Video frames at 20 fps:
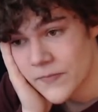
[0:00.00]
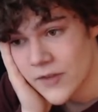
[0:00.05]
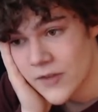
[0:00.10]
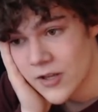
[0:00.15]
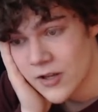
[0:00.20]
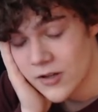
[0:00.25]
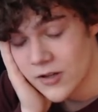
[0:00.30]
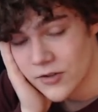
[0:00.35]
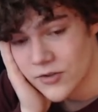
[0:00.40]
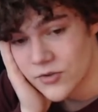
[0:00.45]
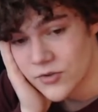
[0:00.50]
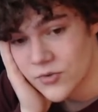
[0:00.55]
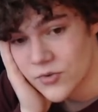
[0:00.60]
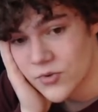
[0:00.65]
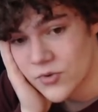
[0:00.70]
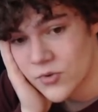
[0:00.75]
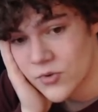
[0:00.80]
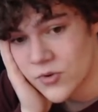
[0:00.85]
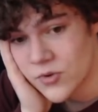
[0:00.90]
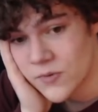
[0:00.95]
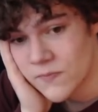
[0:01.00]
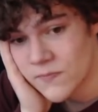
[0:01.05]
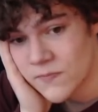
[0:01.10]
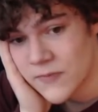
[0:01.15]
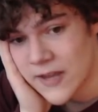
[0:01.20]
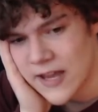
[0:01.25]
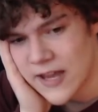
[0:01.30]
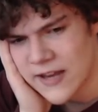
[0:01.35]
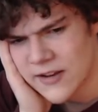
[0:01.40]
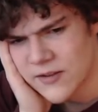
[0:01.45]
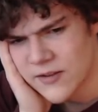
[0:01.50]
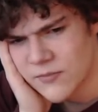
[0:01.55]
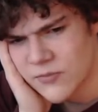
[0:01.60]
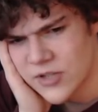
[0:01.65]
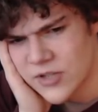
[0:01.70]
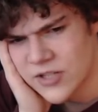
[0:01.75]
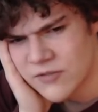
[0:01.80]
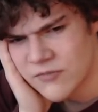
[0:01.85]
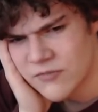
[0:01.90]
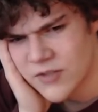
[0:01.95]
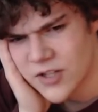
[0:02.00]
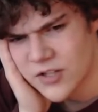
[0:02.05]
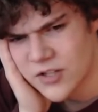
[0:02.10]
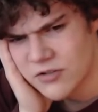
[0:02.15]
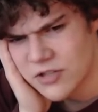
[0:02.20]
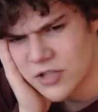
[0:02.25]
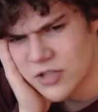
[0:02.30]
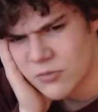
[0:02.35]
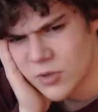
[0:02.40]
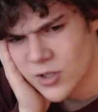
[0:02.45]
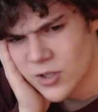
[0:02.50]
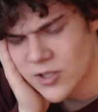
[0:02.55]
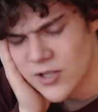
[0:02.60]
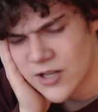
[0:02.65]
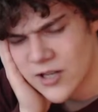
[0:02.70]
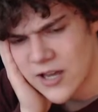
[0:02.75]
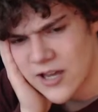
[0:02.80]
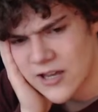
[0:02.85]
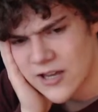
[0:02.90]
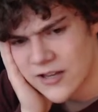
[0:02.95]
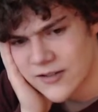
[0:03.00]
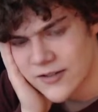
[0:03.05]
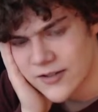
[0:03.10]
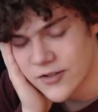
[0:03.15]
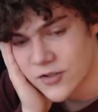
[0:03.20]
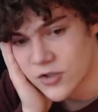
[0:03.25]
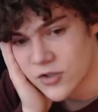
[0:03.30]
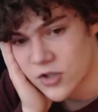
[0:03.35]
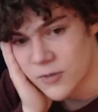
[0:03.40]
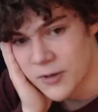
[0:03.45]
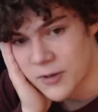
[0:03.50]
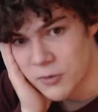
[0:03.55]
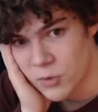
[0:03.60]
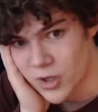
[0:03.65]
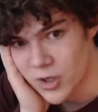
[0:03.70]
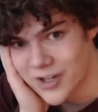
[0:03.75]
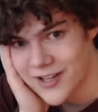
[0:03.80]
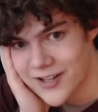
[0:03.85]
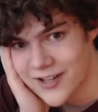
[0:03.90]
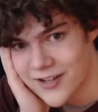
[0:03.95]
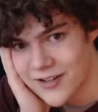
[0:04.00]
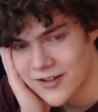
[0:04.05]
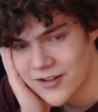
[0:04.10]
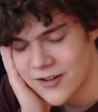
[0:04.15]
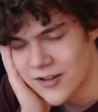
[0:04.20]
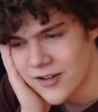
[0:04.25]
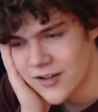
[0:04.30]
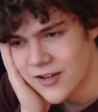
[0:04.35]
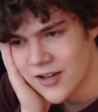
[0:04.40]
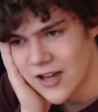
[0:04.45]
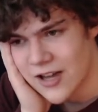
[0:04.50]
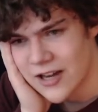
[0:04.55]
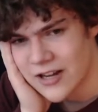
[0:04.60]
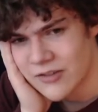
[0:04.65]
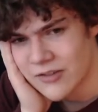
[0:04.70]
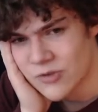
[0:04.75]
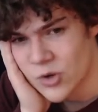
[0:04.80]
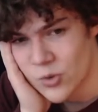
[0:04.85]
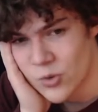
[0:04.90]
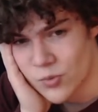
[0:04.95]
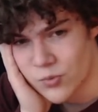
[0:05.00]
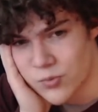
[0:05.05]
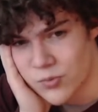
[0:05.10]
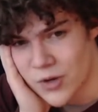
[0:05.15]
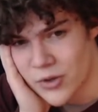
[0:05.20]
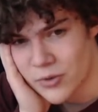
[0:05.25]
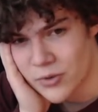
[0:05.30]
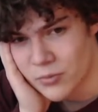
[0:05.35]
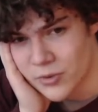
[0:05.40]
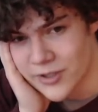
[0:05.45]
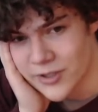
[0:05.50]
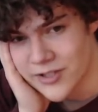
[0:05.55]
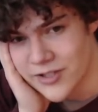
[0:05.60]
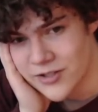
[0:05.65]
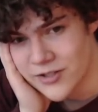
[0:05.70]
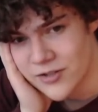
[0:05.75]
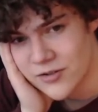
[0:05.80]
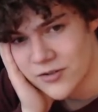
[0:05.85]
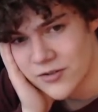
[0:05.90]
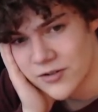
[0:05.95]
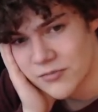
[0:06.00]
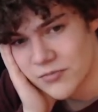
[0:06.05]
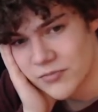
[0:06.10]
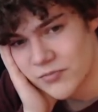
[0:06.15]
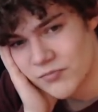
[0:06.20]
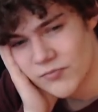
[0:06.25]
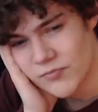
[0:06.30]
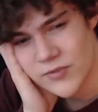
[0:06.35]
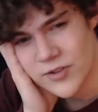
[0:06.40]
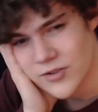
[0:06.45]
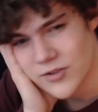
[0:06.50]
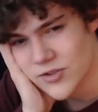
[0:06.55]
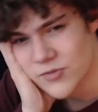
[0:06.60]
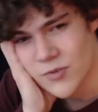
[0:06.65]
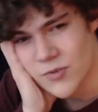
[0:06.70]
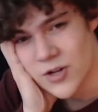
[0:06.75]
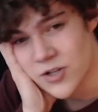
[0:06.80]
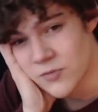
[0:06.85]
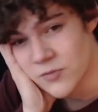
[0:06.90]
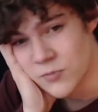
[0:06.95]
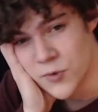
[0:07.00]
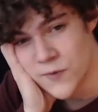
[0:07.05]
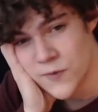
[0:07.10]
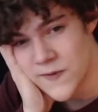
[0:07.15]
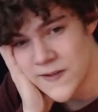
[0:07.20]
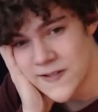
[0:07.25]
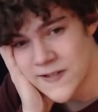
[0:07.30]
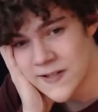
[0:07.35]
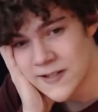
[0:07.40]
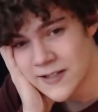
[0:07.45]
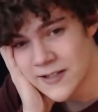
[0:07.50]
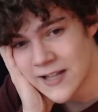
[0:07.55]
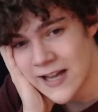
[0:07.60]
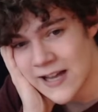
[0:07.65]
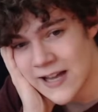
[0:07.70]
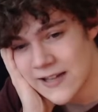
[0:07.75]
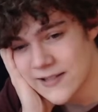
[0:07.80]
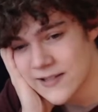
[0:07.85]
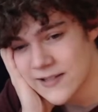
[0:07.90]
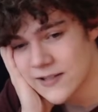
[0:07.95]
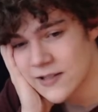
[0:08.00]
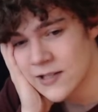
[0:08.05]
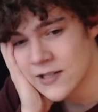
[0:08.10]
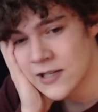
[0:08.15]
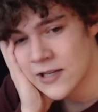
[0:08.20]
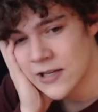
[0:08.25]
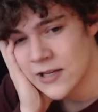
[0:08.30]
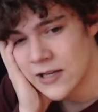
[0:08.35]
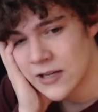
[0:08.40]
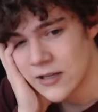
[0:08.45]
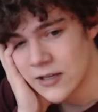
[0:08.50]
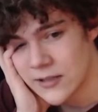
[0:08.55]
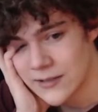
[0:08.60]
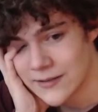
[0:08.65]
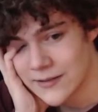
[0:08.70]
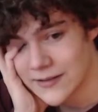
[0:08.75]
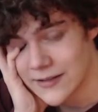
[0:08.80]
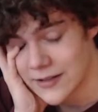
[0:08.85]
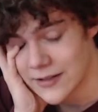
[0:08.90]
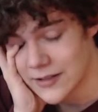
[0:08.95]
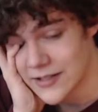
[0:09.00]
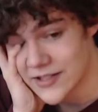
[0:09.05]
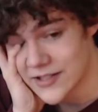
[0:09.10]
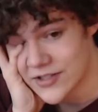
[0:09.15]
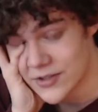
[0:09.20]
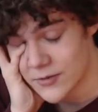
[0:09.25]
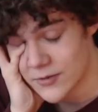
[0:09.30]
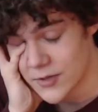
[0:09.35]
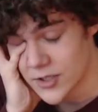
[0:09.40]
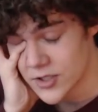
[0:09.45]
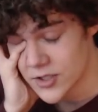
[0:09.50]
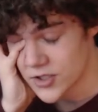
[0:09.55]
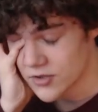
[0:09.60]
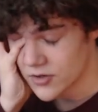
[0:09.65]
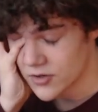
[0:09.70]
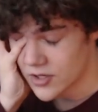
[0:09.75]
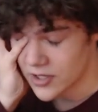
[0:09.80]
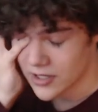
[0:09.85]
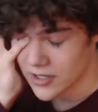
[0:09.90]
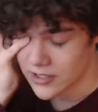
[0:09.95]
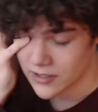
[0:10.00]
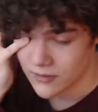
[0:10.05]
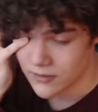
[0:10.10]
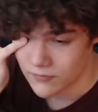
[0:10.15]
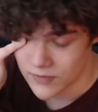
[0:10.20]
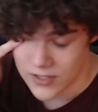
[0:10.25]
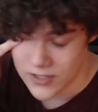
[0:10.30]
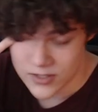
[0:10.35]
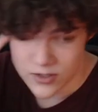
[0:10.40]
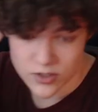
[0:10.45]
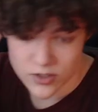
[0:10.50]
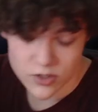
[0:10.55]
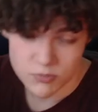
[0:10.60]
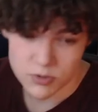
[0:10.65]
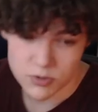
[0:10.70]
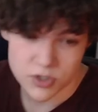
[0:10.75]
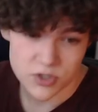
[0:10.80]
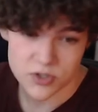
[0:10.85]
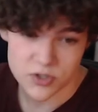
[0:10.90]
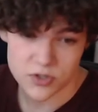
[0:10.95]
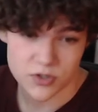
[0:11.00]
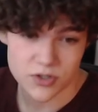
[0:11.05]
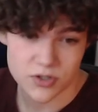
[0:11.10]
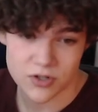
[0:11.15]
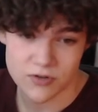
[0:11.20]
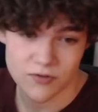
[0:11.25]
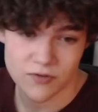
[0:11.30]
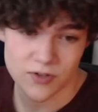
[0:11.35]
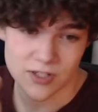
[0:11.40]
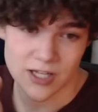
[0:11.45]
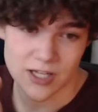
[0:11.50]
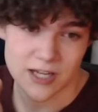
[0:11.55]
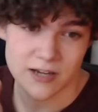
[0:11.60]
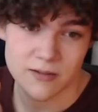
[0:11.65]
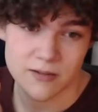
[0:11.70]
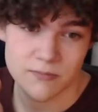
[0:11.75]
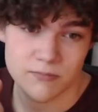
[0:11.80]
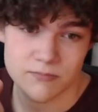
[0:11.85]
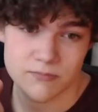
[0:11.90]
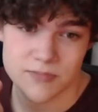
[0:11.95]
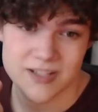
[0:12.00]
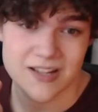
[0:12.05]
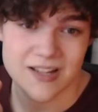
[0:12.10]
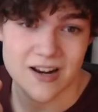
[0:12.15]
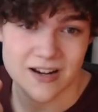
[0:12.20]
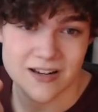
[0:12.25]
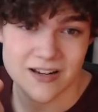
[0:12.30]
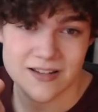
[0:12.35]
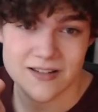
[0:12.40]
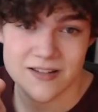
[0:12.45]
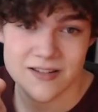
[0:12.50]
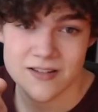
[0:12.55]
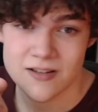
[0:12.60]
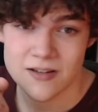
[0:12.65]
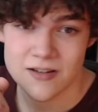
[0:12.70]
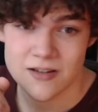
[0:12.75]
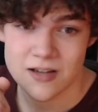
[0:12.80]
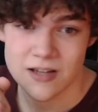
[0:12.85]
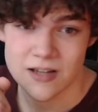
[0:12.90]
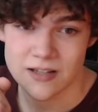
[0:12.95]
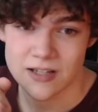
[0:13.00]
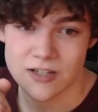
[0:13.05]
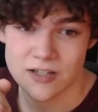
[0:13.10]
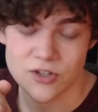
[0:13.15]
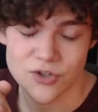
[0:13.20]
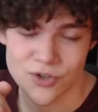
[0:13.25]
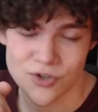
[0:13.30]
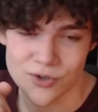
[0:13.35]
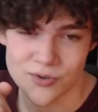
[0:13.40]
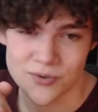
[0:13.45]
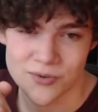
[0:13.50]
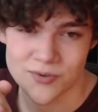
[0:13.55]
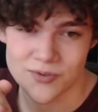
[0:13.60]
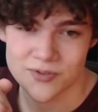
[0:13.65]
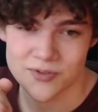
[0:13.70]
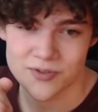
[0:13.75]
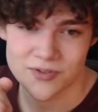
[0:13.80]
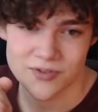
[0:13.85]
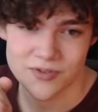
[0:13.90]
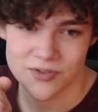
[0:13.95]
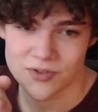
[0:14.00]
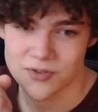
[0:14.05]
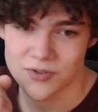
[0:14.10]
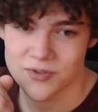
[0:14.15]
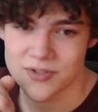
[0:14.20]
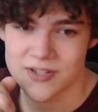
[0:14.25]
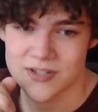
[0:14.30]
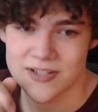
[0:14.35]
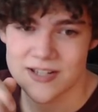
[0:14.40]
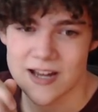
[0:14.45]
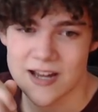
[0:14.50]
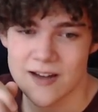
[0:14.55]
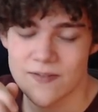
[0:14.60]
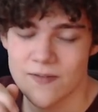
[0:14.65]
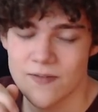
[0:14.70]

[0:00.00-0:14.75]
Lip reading: out to school. And we didn't really do any work today because I turned all my work in. And I have no other work to do. We're just watching movies in class, and in history we're just doing like research. We're just searching for like studies and like journals and stuff.